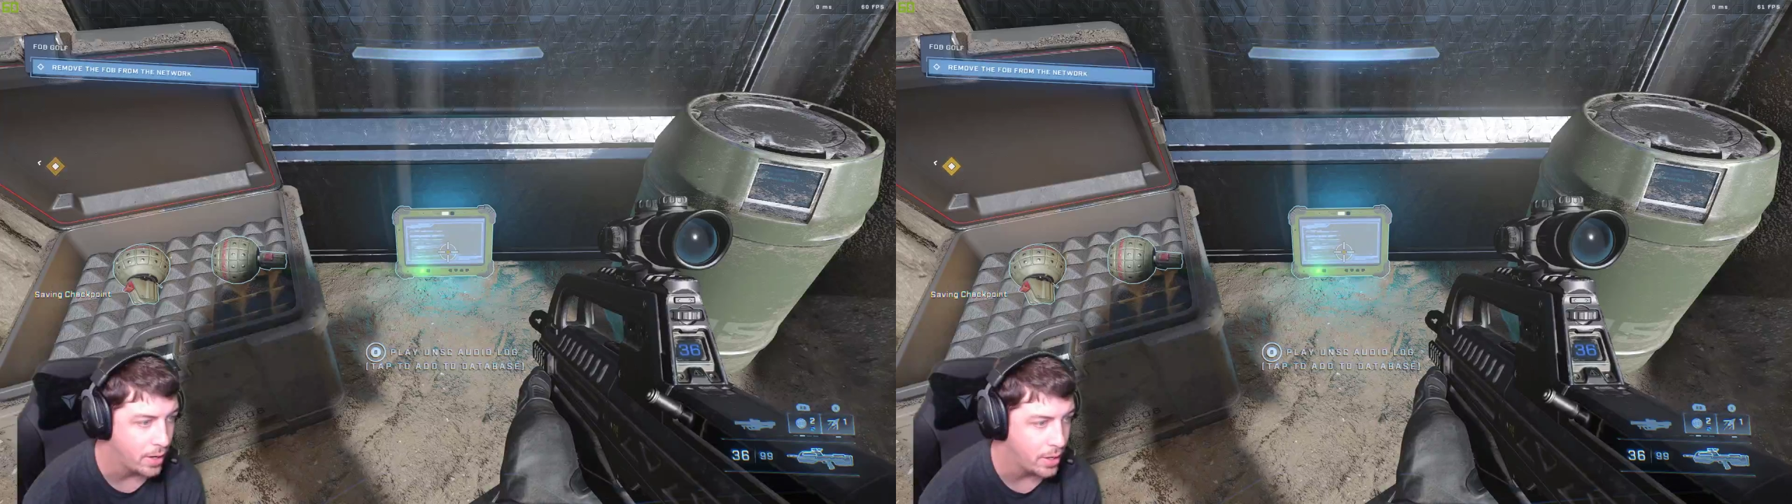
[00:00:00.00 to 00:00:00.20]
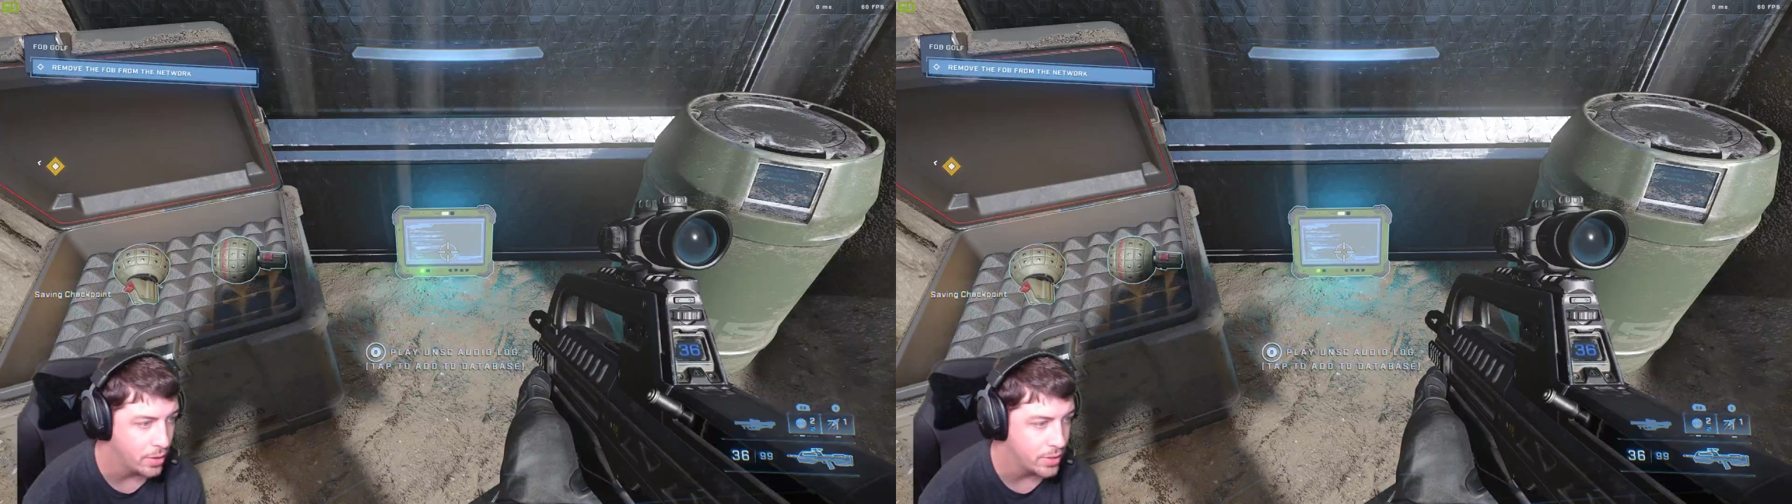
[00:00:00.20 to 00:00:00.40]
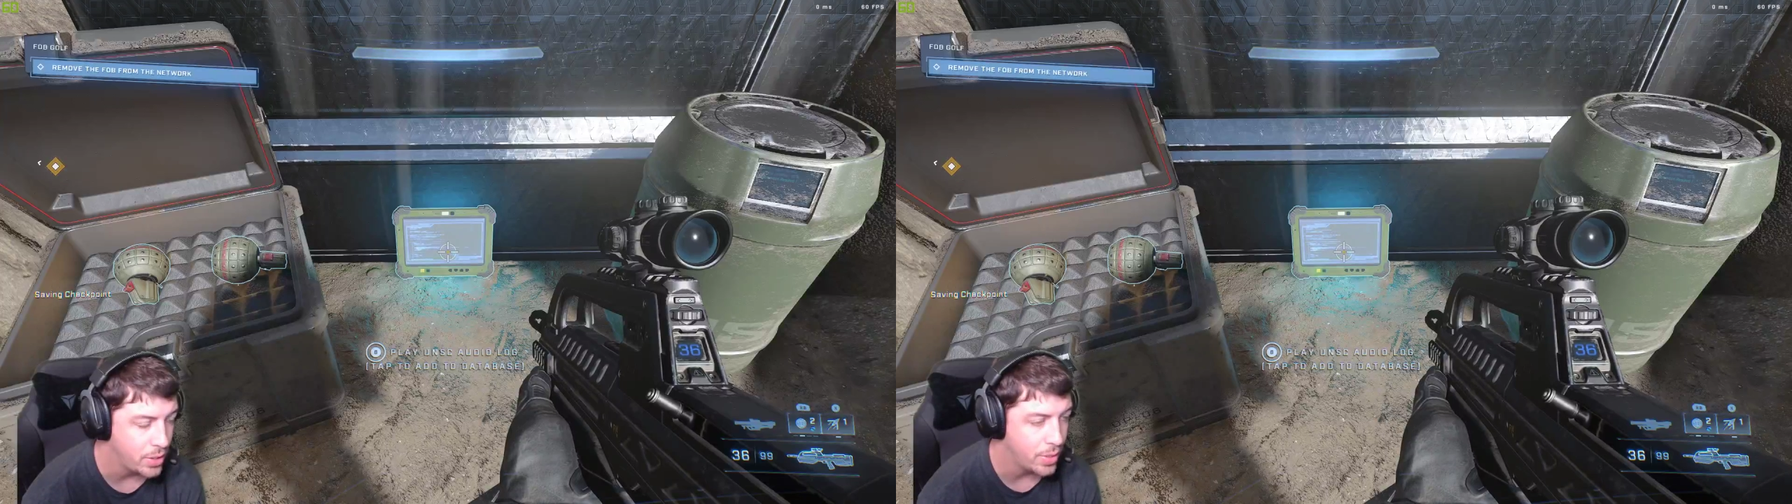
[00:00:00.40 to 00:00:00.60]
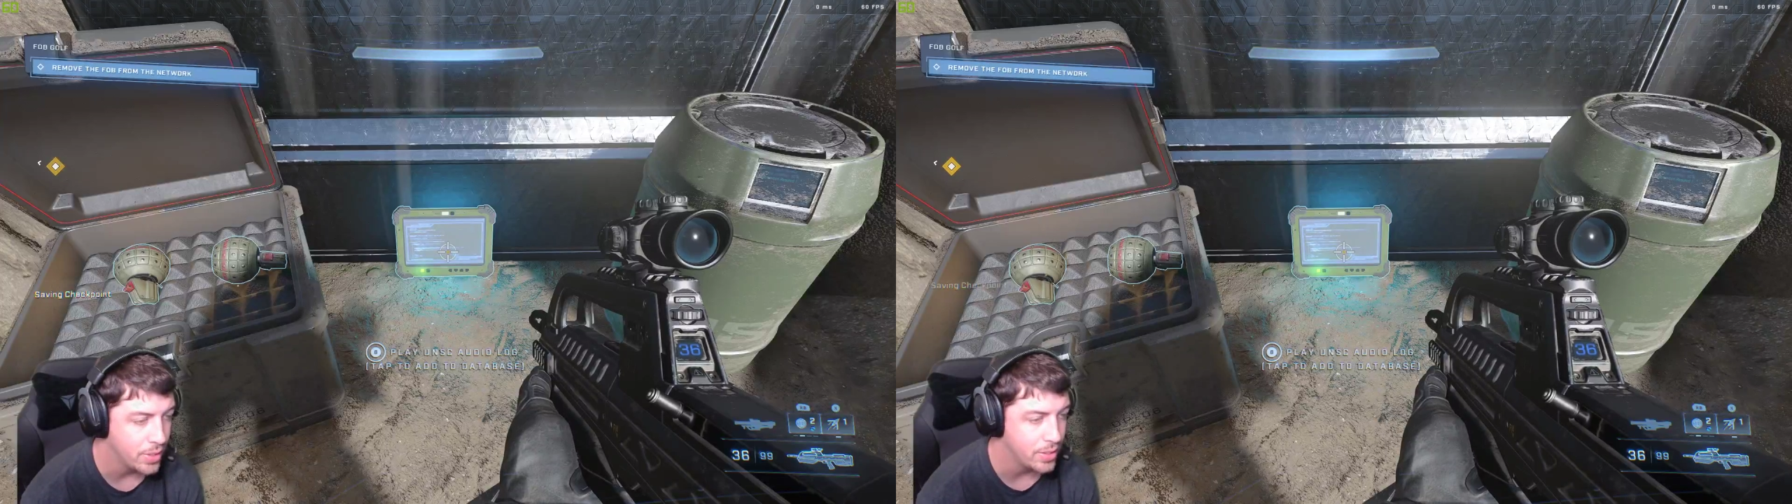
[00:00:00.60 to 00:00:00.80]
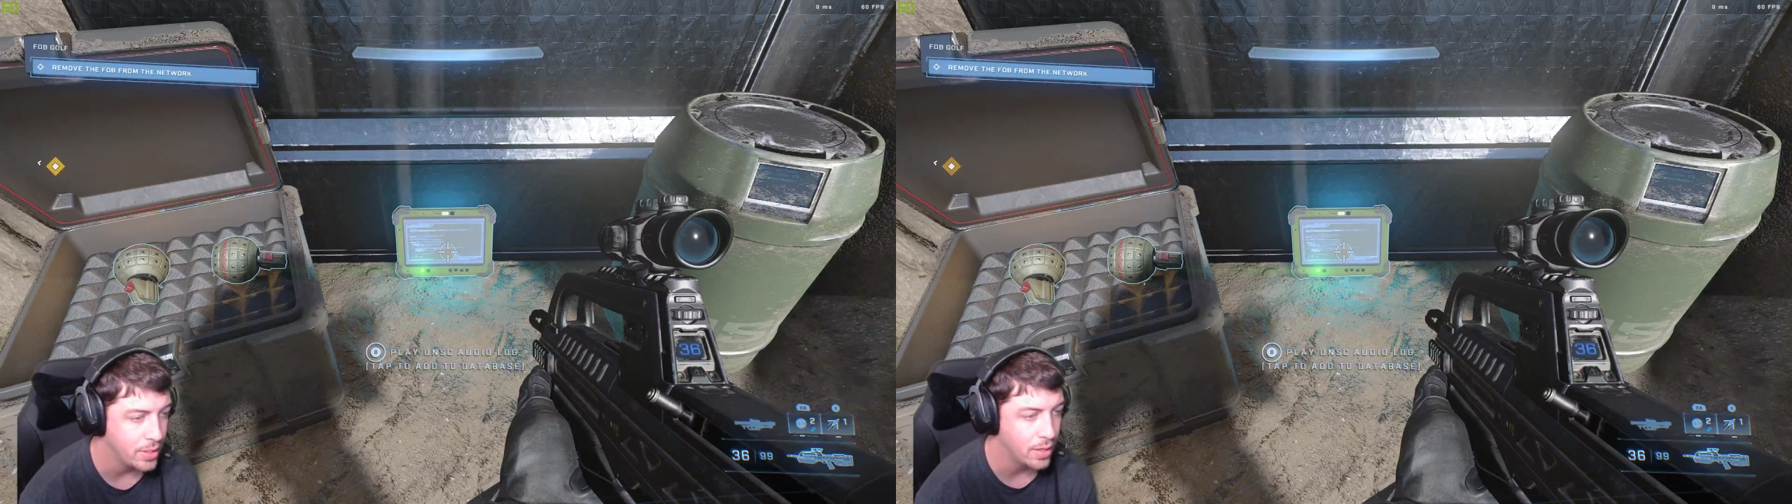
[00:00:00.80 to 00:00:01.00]
And here's the
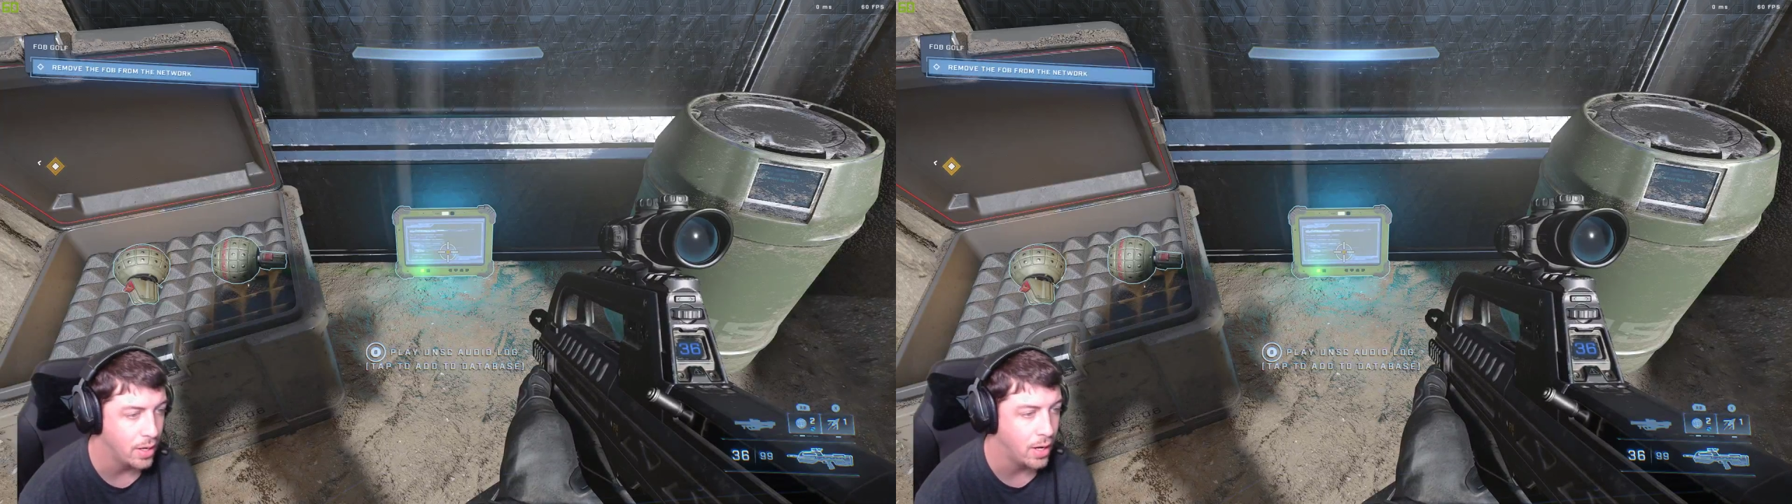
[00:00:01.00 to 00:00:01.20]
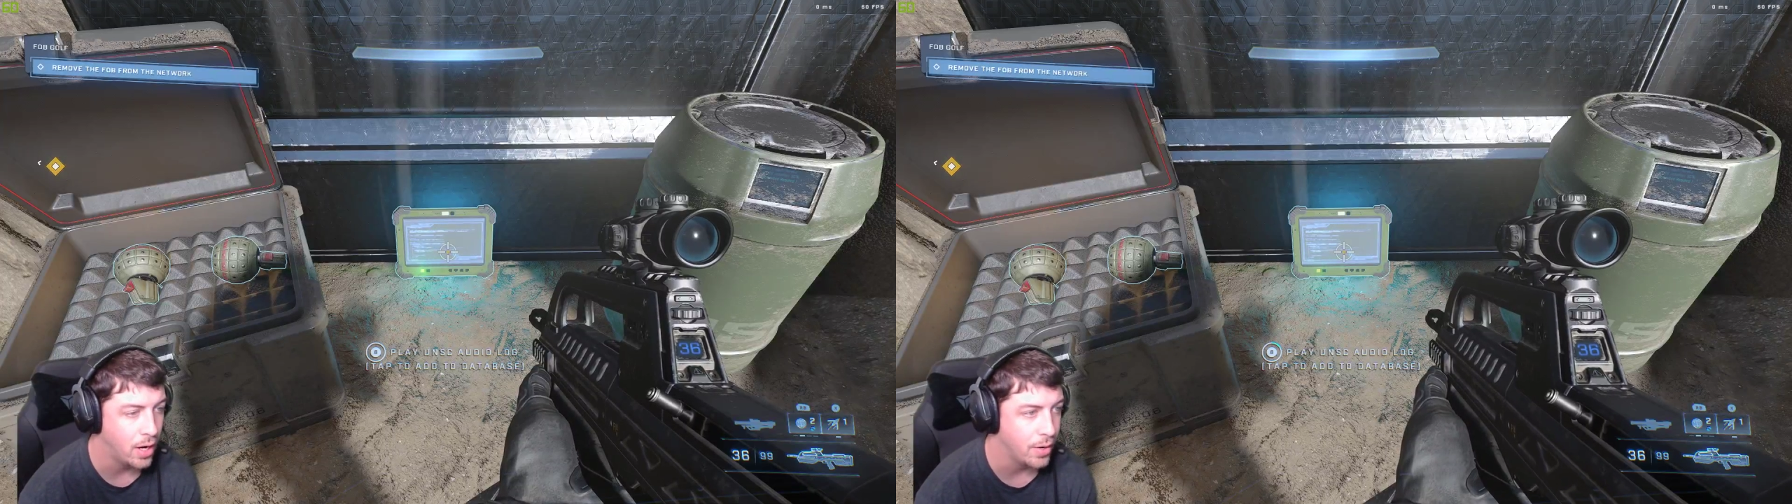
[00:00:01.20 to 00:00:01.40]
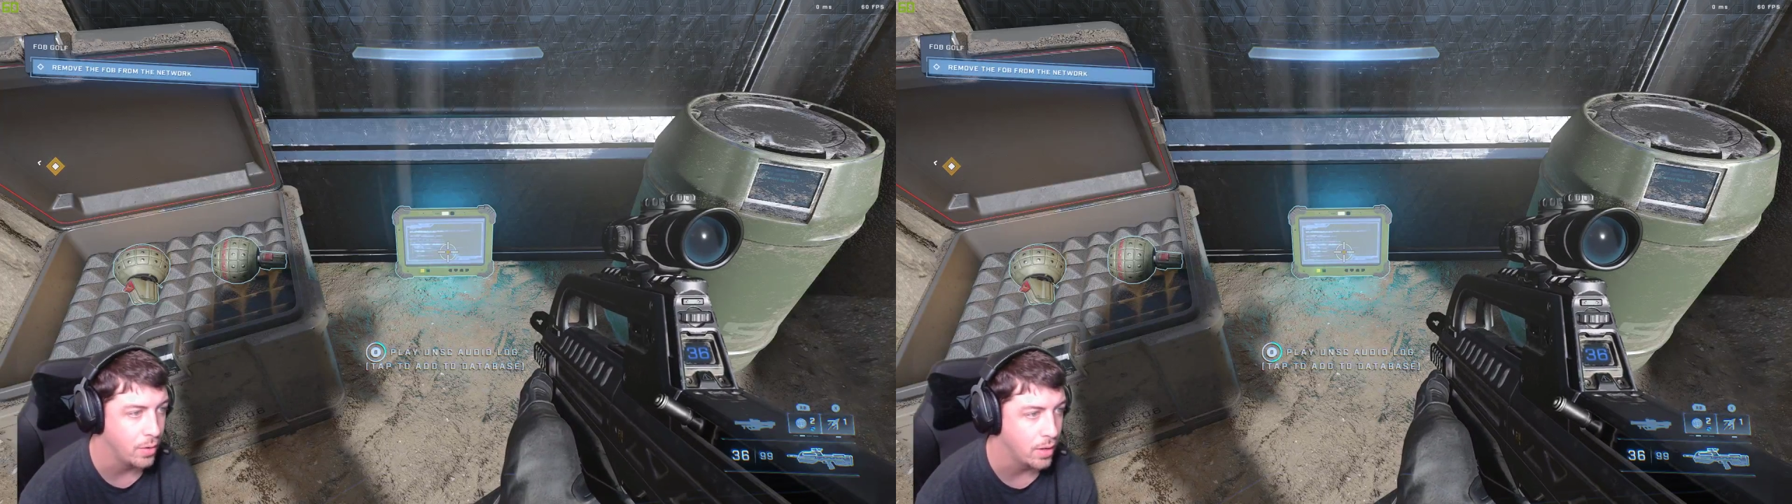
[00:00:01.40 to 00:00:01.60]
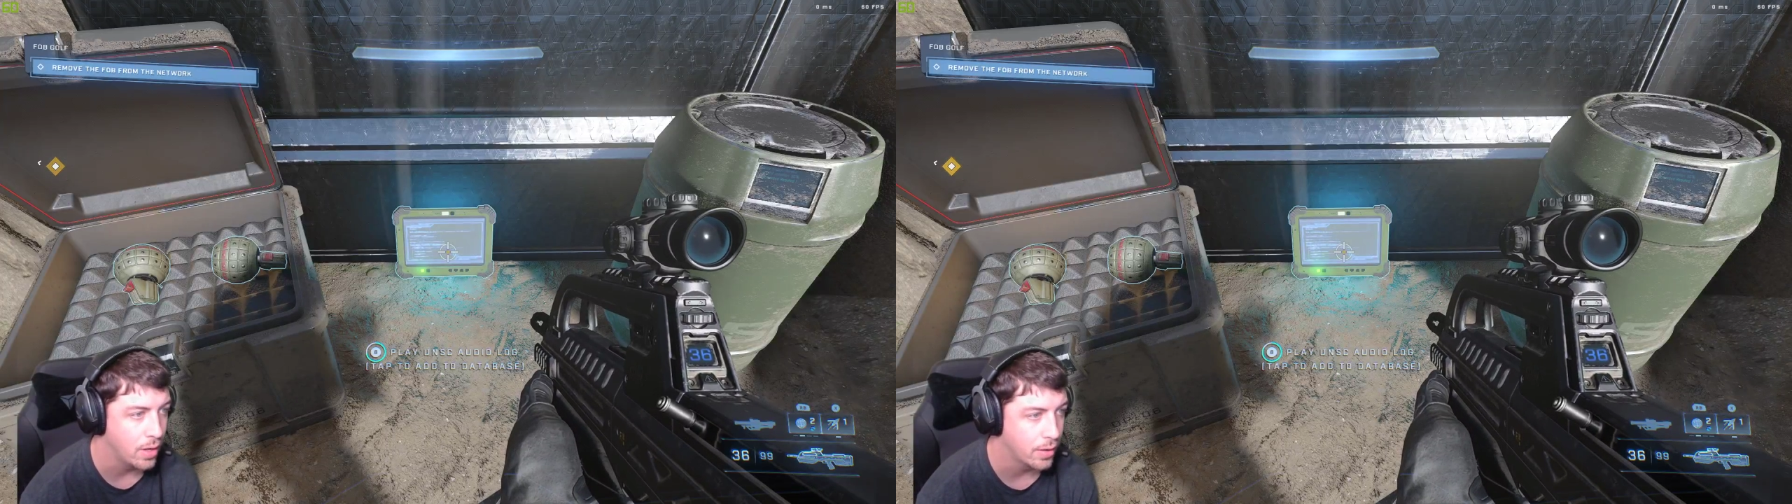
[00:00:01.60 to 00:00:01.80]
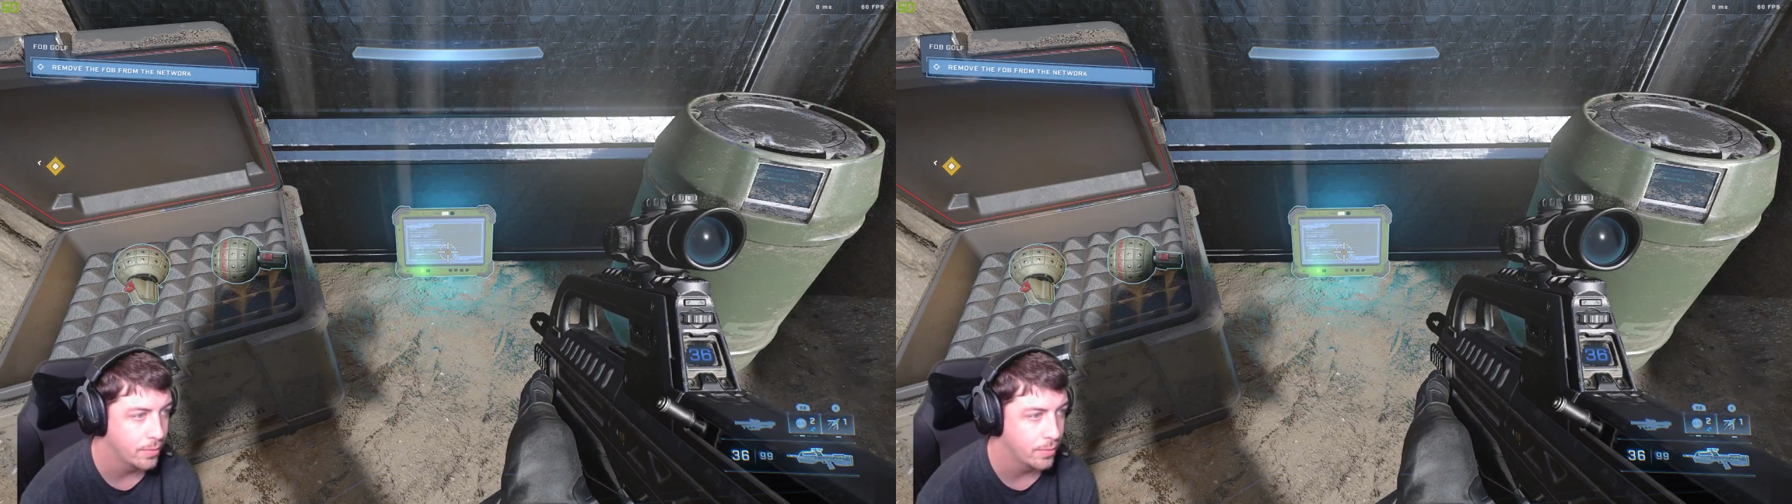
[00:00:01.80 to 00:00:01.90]
UNSC uh, audio log.